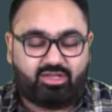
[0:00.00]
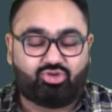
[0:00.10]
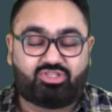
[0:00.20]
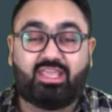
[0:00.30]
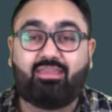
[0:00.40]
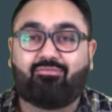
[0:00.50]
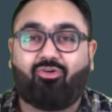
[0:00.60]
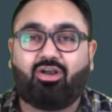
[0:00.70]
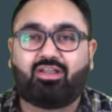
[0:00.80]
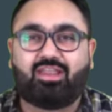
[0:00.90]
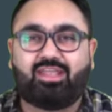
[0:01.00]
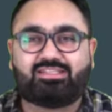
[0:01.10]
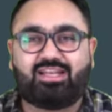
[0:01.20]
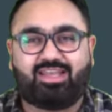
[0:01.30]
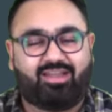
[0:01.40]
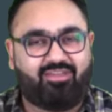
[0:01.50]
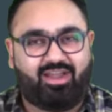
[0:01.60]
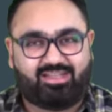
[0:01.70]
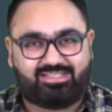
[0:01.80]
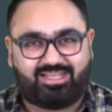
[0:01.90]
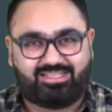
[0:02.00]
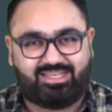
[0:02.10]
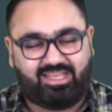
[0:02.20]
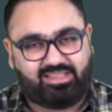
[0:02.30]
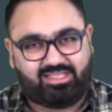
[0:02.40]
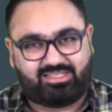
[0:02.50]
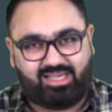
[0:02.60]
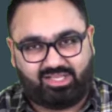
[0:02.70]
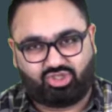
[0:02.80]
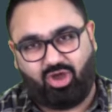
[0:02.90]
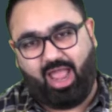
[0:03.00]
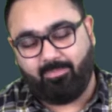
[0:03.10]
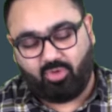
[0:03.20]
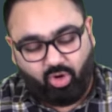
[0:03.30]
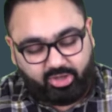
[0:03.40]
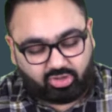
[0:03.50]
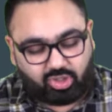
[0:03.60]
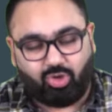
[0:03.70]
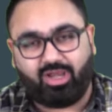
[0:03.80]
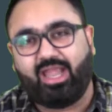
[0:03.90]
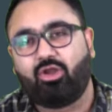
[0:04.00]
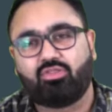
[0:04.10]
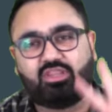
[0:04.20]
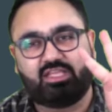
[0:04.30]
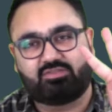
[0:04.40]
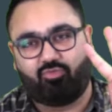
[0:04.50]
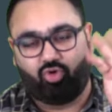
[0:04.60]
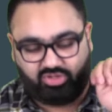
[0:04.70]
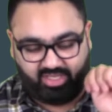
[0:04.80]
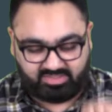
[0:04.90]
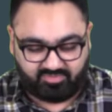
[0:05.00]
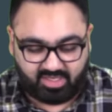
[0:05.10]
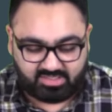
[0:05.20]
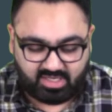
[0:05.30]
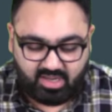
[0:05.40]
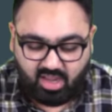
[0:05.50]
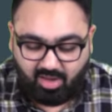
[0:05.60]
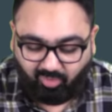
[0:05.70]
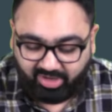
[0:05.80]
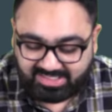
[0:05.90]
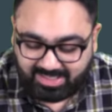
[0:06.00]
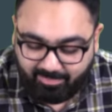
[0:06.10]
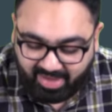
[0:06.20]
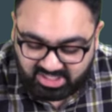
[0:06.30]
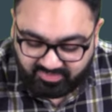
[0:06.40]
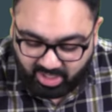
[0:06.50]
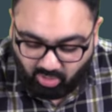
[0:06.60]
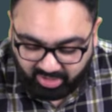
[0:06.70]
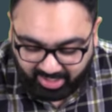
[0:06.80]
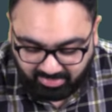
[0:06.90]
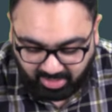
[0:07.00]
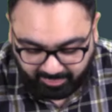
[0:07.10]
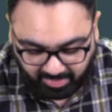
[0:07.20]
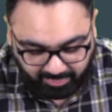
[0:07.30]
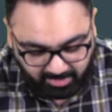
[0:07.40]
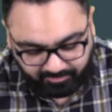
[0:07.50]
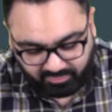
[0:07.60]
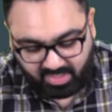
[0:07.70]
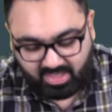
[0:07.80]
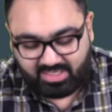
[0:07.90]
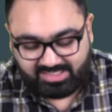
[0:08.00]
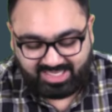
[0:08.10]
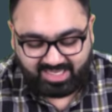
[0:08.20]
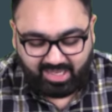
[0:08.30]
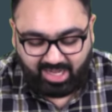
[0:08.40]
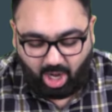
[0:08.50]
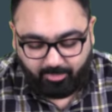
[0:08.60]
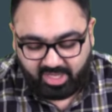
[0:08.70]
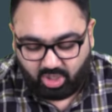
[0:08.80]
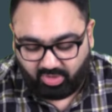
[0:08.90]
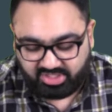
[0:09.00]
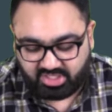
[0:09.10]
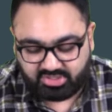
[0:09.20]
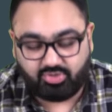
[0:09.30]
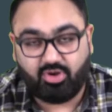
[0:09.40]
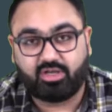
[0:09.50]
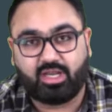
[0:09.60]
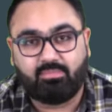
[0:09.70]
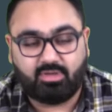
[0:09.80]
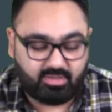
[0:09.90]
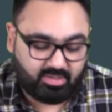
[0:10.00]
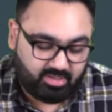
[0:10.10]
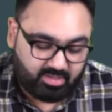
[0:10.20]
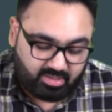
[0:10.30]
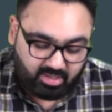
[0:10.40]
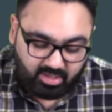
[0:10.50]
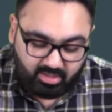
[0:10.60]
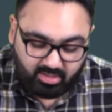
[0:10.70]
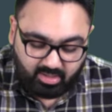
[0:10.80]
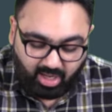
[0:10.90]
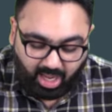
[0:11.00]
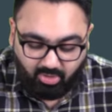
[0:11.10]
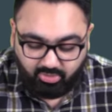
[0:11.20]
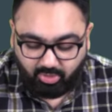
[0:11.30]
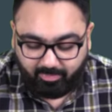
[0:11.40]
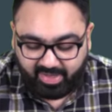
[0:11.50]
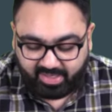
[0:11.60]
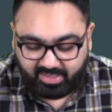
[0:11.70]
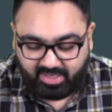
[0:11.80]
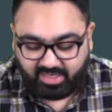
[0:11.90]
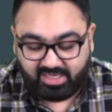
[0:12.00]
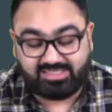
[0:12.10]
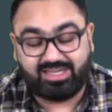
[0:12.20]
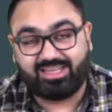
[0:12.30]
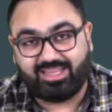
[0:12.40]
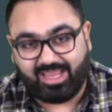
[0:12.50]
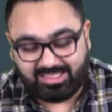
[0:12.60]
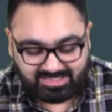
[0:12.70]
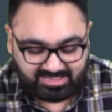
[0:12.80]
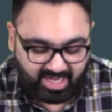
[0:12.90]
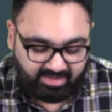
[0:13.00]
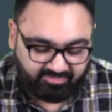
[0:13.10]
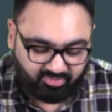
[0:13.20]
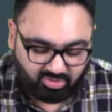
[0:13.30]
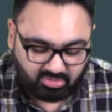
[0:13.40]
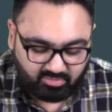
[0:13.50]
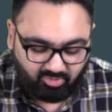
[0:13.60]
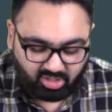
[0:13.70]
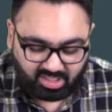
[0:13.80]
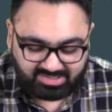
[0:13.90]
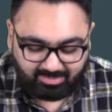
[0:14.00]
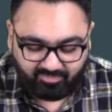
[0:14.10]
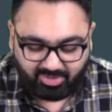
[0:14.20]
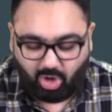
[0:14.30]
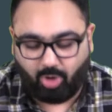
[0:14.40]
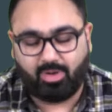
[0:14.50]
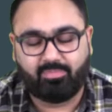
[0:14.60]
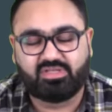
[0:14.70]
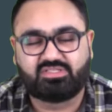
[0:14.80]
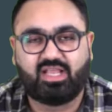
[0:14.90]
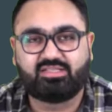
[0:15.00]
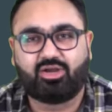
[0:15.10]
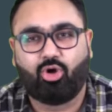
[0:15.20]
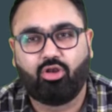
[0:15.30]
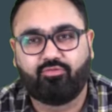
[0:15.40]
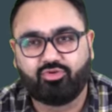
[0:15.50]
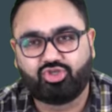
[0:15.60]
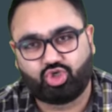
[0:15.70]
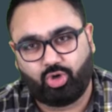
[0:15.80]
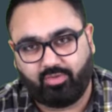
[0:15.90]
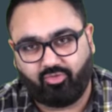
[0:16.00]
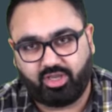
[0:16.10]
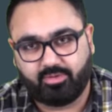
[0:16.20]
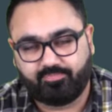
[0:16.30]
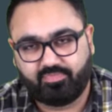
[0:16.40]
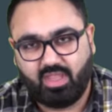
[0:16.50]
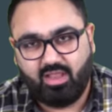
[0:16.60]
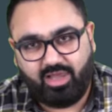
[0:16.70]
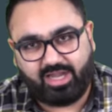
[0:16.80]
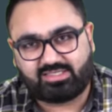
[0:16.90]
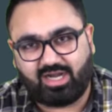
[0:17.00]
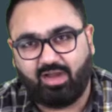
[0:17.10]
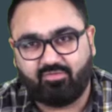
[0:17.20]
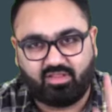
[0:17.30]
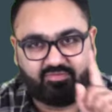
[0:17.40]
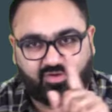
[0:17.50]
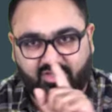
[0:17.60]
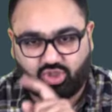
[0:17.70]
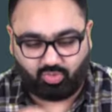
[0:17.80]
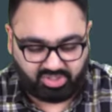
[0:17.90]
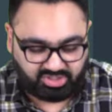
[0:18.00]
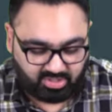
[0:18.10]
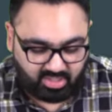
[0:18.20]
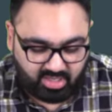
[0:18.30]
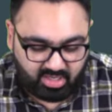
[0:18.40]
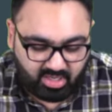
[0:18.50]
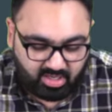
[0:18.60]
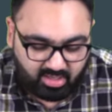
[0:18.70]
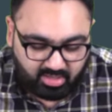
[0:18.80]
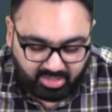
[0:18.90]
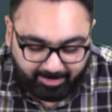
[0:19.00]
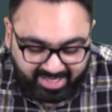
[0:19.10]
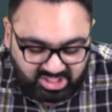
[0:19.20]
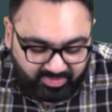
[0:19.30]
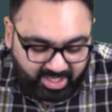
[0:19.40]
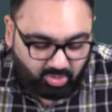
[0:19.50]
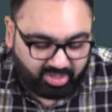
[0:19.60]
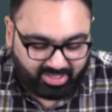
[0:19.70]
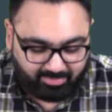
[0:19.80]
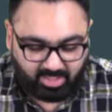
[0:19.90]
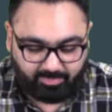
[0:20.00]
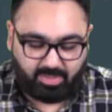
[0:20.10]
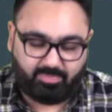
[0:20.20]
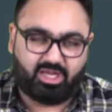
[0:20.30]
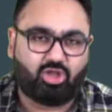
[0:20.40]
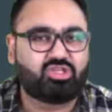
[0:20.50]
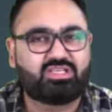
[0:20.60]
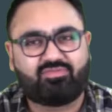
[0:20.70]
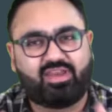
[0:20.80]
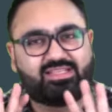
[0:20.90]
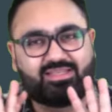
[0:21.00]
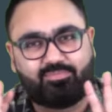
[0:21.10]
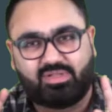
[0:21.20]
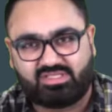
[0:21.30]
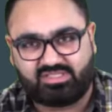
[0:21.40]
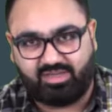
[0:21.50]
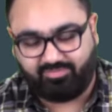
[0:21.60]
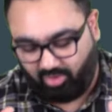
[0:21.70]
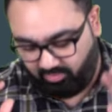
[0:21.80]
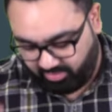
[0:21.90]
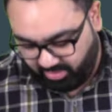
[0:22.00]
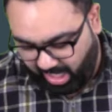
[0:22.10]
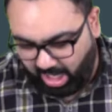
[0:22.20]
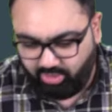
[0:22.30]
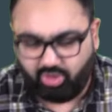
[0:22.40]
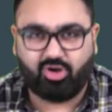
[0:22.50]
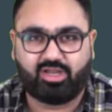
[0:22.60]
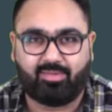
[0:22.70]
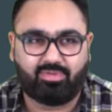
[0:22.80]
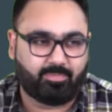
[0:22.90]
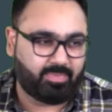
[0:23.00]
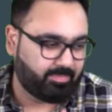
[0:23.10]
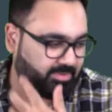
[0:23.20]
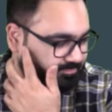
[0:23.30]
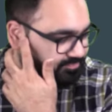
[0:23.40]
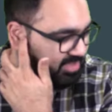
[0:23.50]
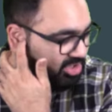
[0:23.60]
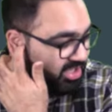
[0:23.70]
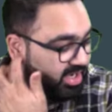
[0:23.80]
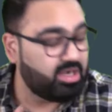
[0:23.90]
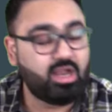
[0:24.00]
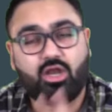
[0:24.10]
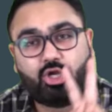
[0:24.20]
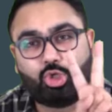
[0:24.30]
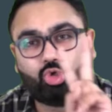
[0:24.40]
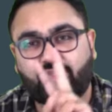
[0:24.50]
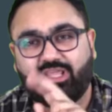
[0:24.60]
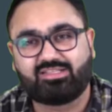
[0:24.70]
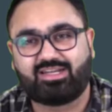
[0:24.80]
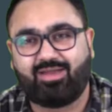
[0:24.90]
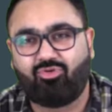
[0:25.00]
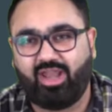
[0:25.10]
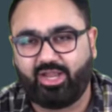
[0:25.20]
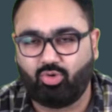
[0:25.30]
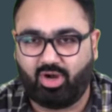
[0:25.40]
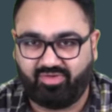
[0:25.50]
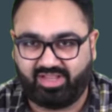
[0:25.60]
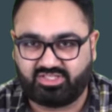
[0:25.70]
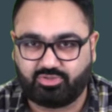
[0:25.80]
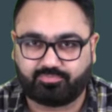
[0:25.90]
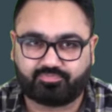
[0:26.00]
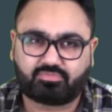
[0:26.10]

to see what is it that we are discussing in this class. So I'm going to throw light on these four things. First, what is the best way to attempt the paper? Second, how many questions do you attempt? Third, how to make an intelligent guess? And fourth, what are some of the common mistakes that all of you should avoid? Let's start with the first question. The best way to attempt the paper. Now, this is very simple, straightforward. How do you attempt the paper? Now, there are two things that I would like to advise you.